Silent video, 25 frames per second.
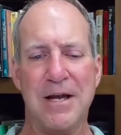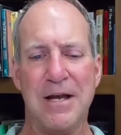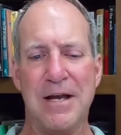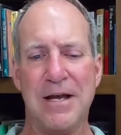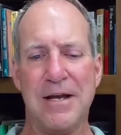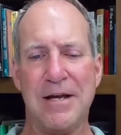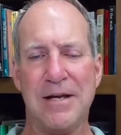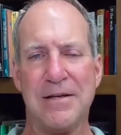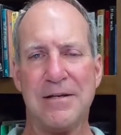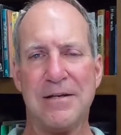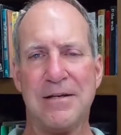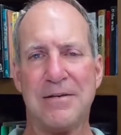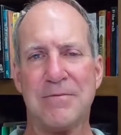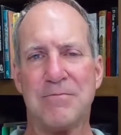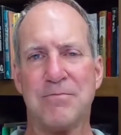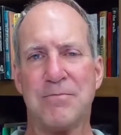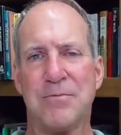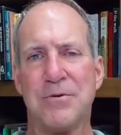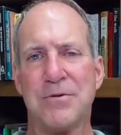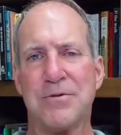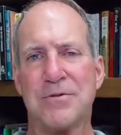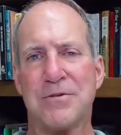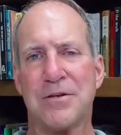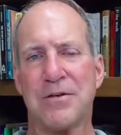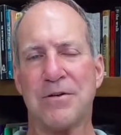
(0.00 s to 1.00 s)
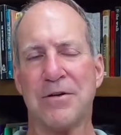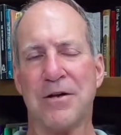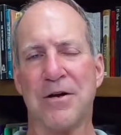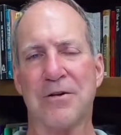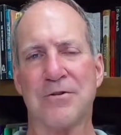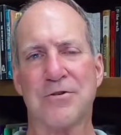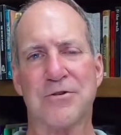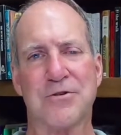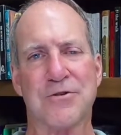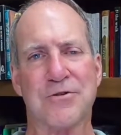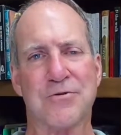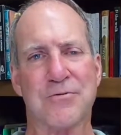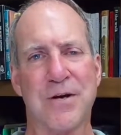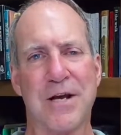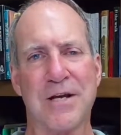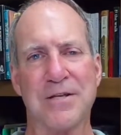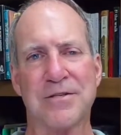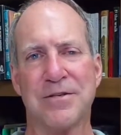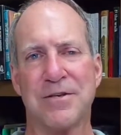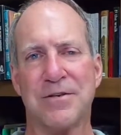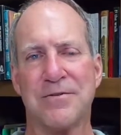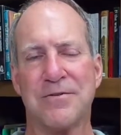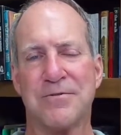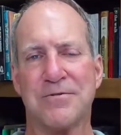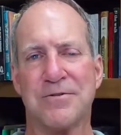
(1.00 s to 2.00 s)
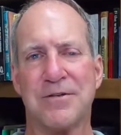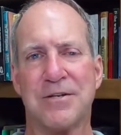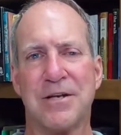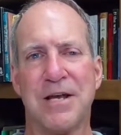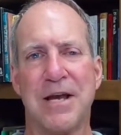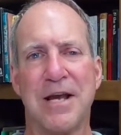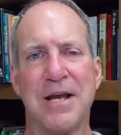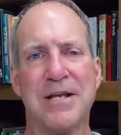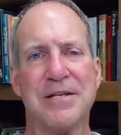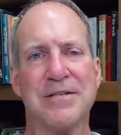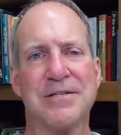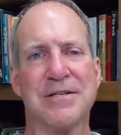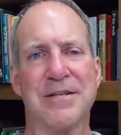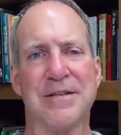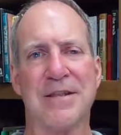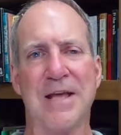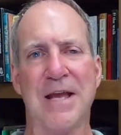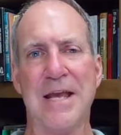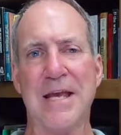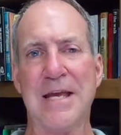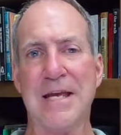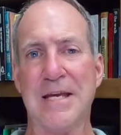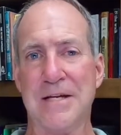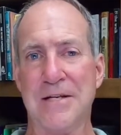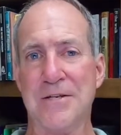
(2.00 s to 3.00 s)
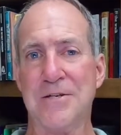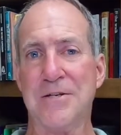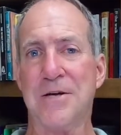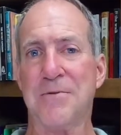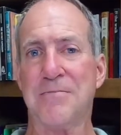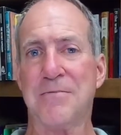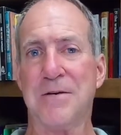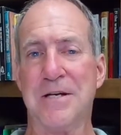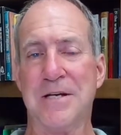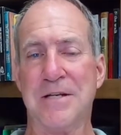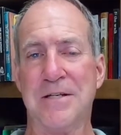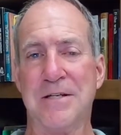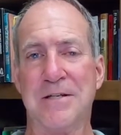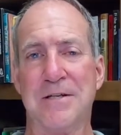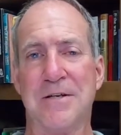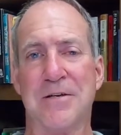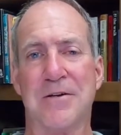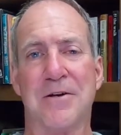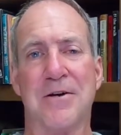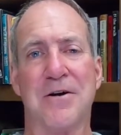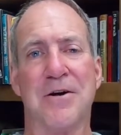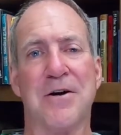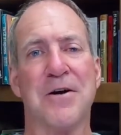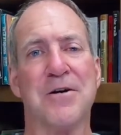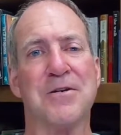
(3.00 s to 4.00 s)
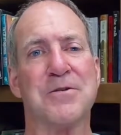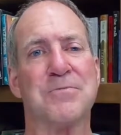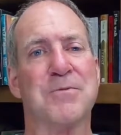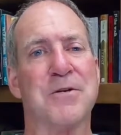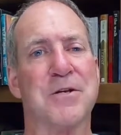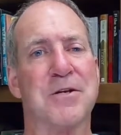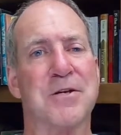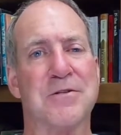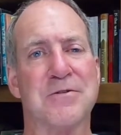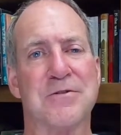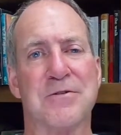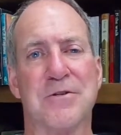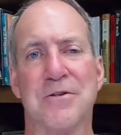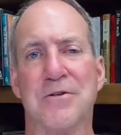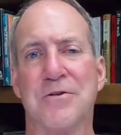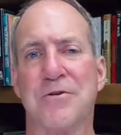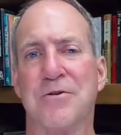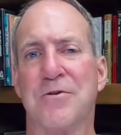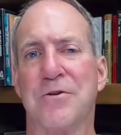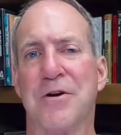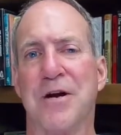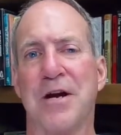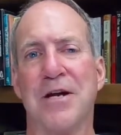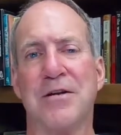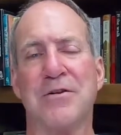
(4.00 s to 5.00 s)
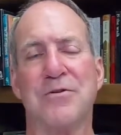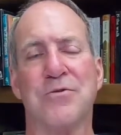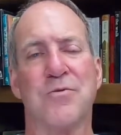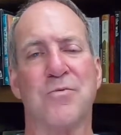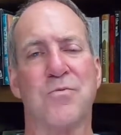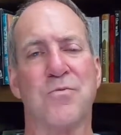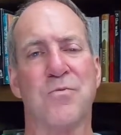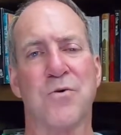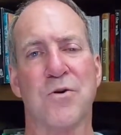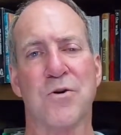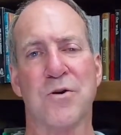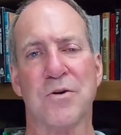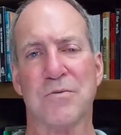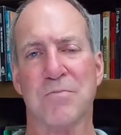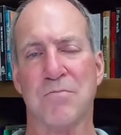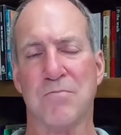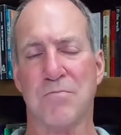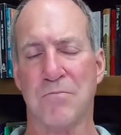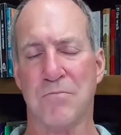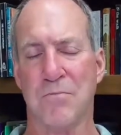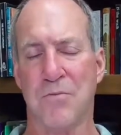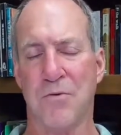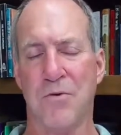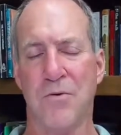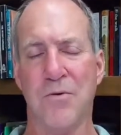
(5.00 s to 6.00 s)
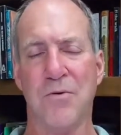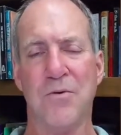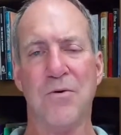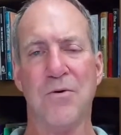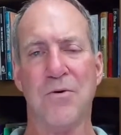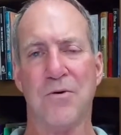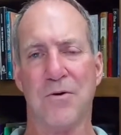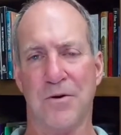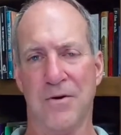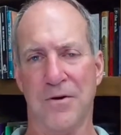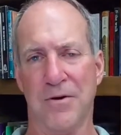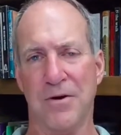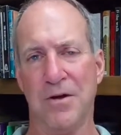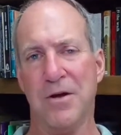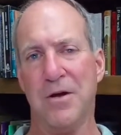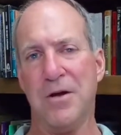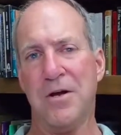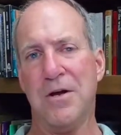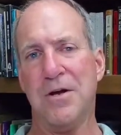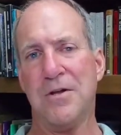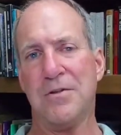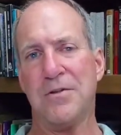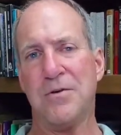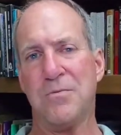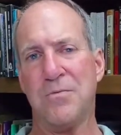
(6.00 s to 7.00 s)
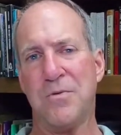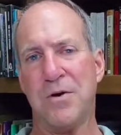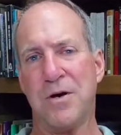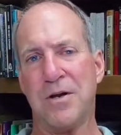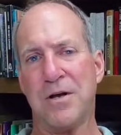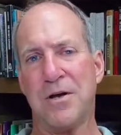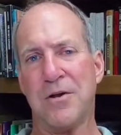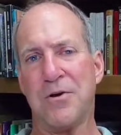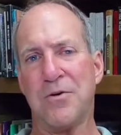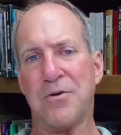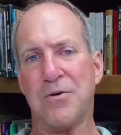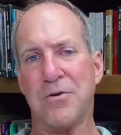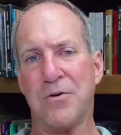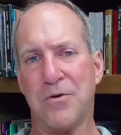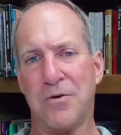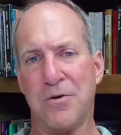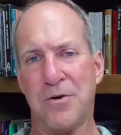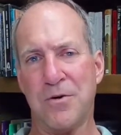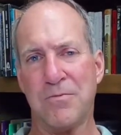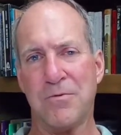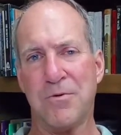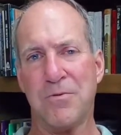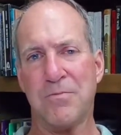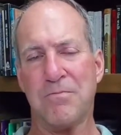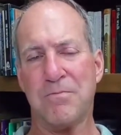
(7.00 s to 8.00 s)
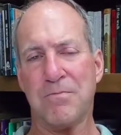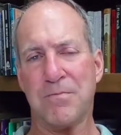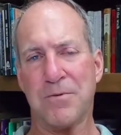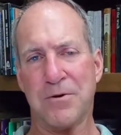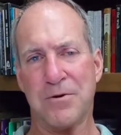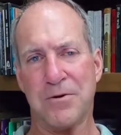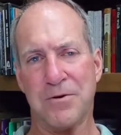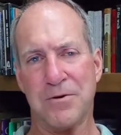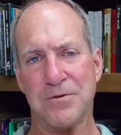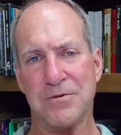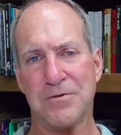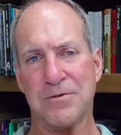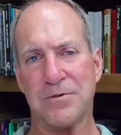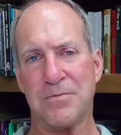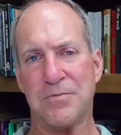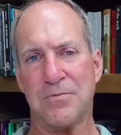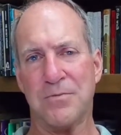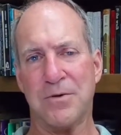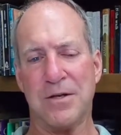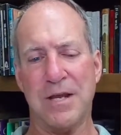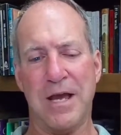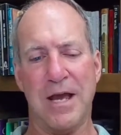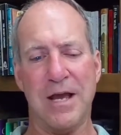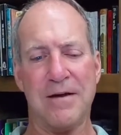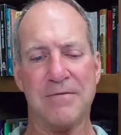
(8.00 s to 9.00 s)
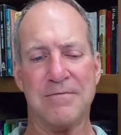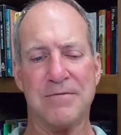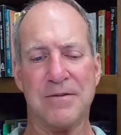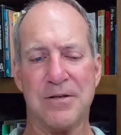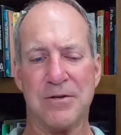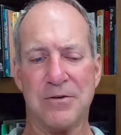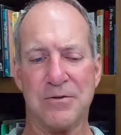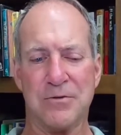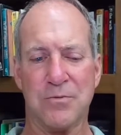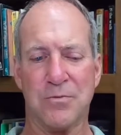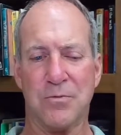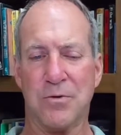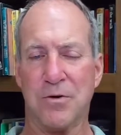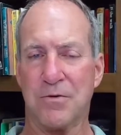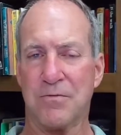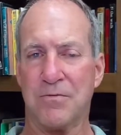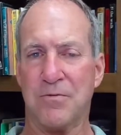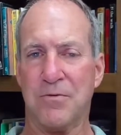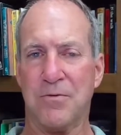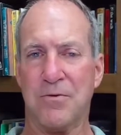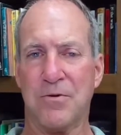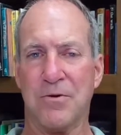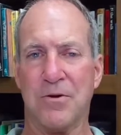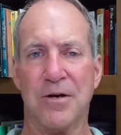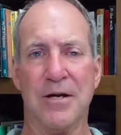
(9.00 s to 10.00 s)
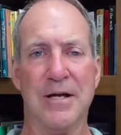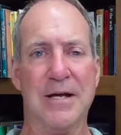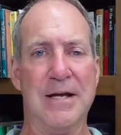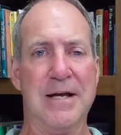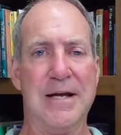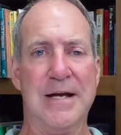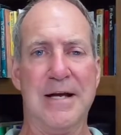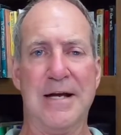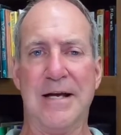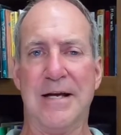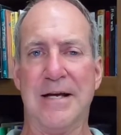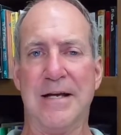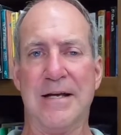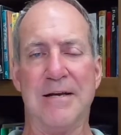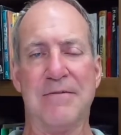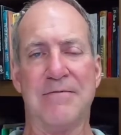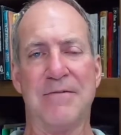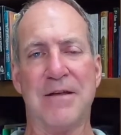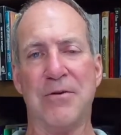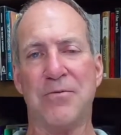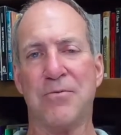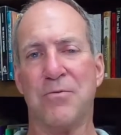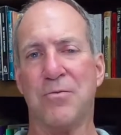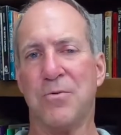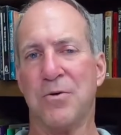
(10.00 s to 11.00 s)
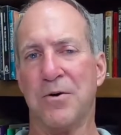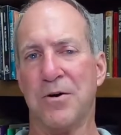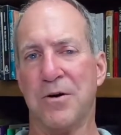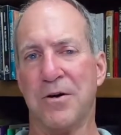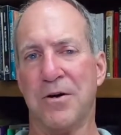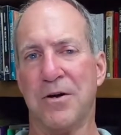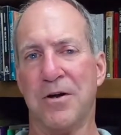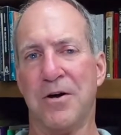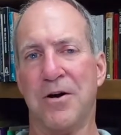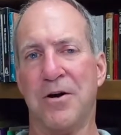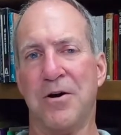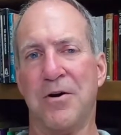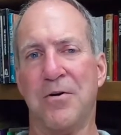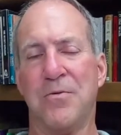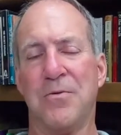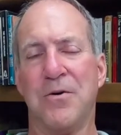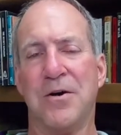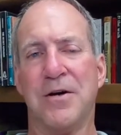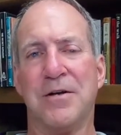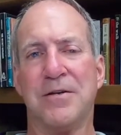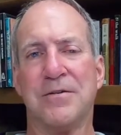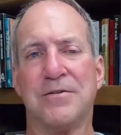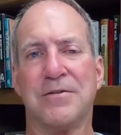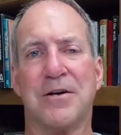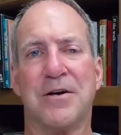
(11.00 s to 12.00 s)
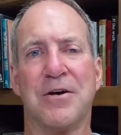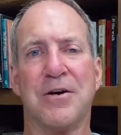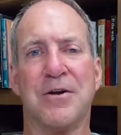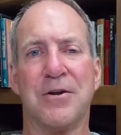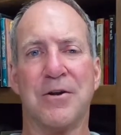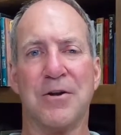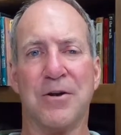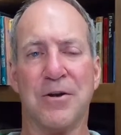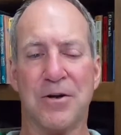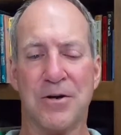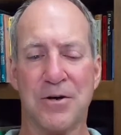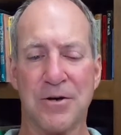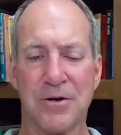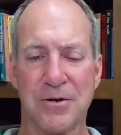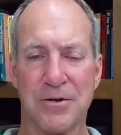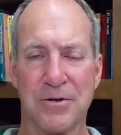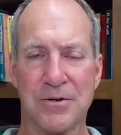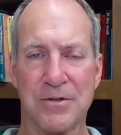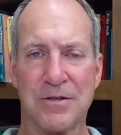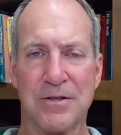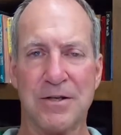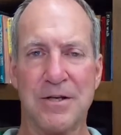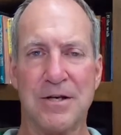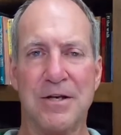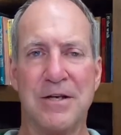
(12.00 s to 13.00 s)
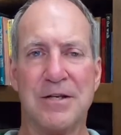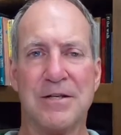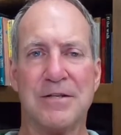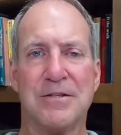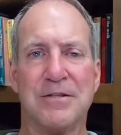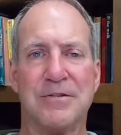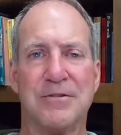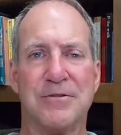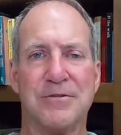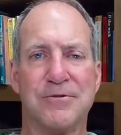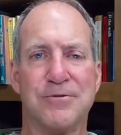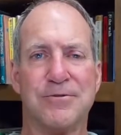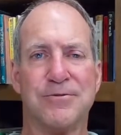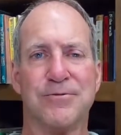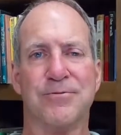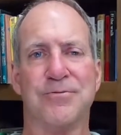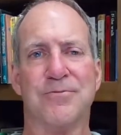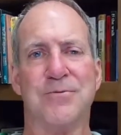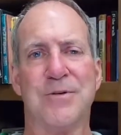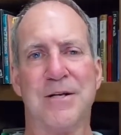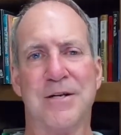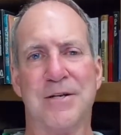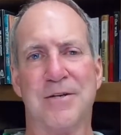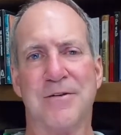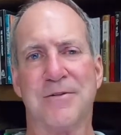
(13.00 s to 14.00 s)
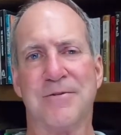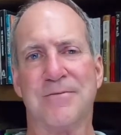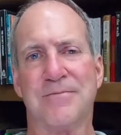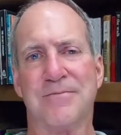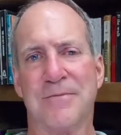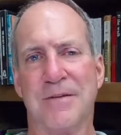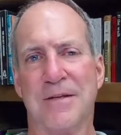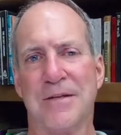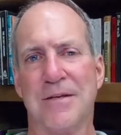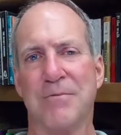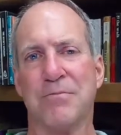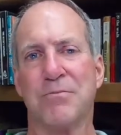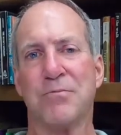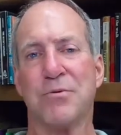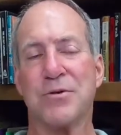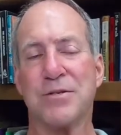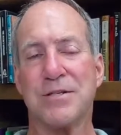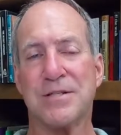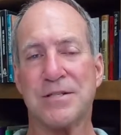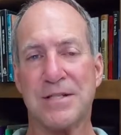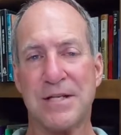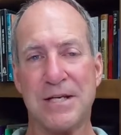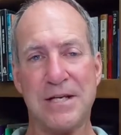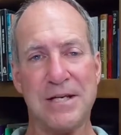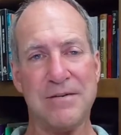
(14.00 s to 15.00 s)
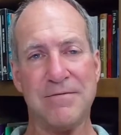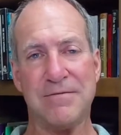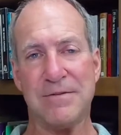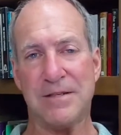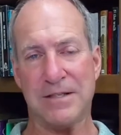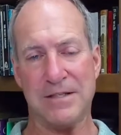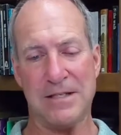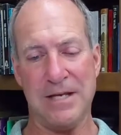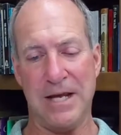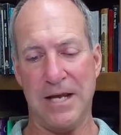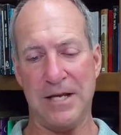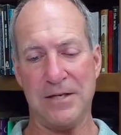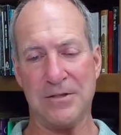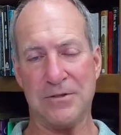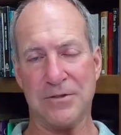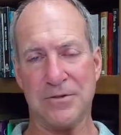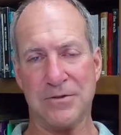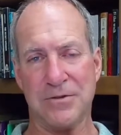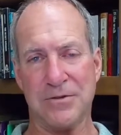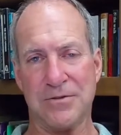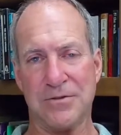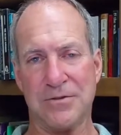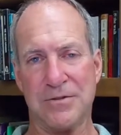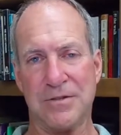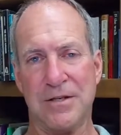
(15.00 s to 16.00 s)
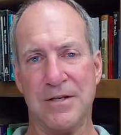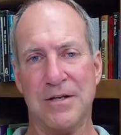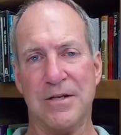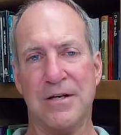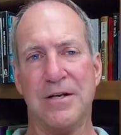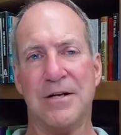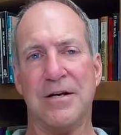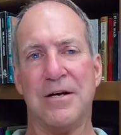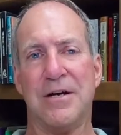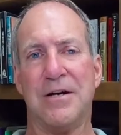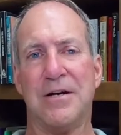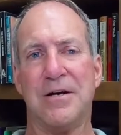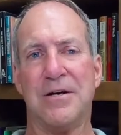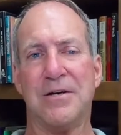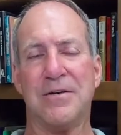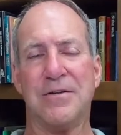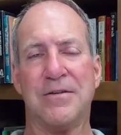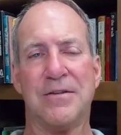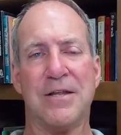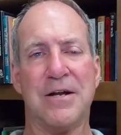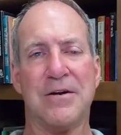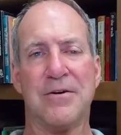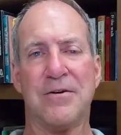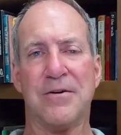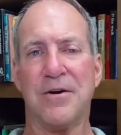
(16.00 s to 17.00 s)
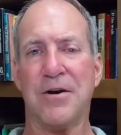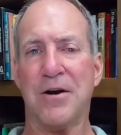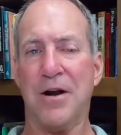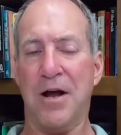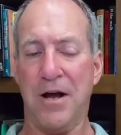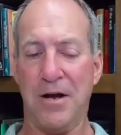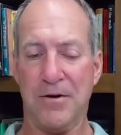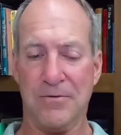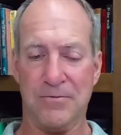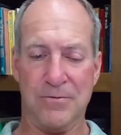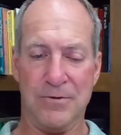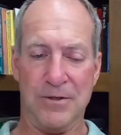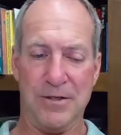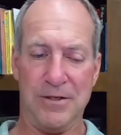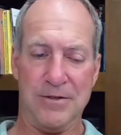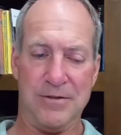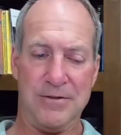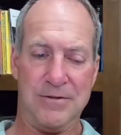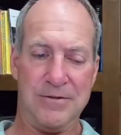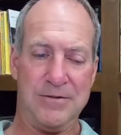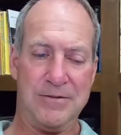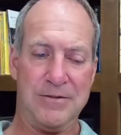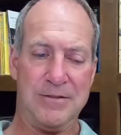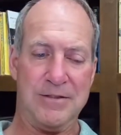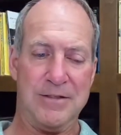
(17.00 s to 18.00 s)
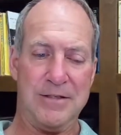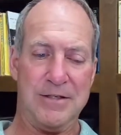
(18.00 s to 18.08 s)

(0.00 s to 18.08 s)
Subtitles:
And it puts a stress on those glands, and they end up getting enlarged because they're trying to work more than what a normal person would have theirs work for if they weren't always alert to, well, perceived dangers that are not real.